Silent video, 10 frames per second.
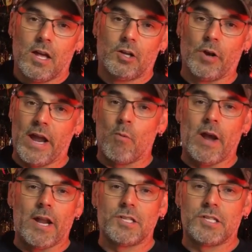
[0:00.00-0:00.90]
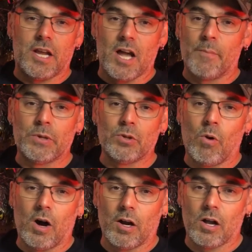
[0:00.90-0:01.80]
Great way to stay up in the
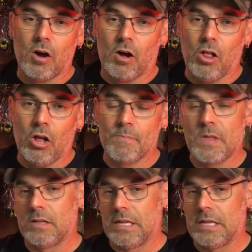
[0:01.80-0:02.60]
water column.